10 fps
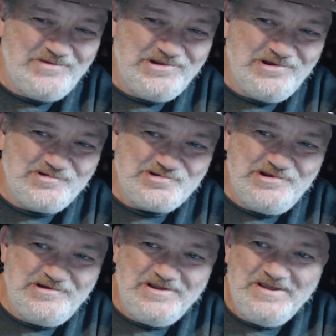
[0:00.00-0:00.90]
When you don't
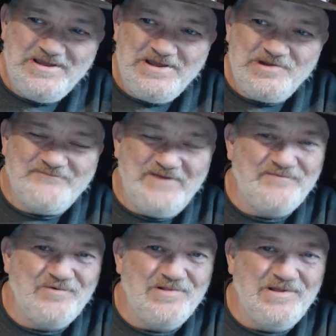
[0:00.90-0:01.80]
see your
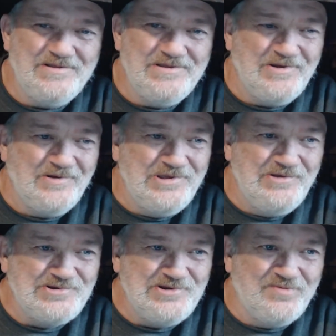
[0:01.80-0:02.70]
favorite,
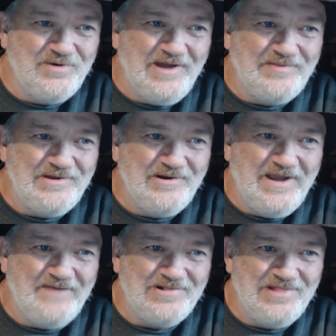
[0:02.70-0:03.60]
YouTuber out there
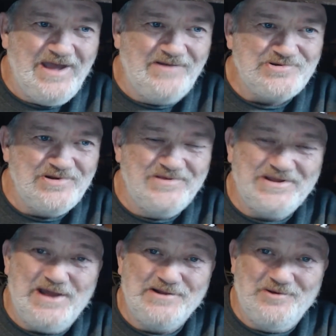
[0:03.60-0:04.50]
having a live stream, you
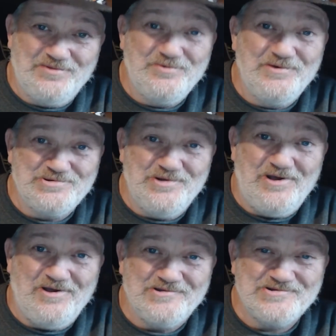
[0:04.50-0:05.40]
kind of go through
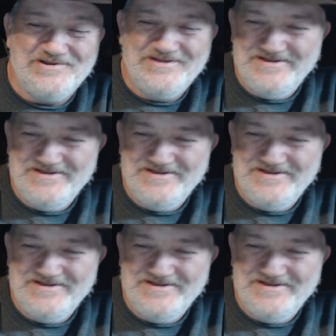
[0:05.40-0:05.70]
withdrawals,